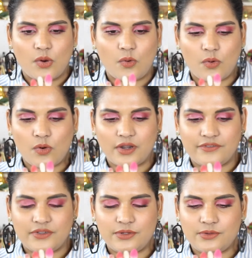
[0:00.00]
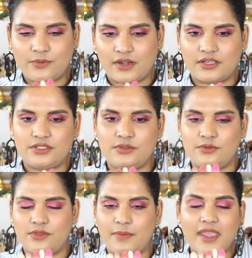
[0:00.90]
or if you want to
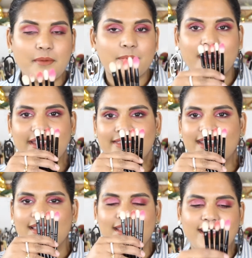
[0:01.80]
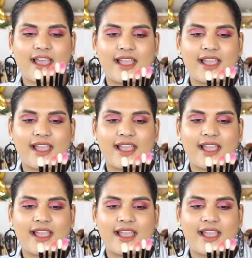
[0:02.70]
do the payment plan thing like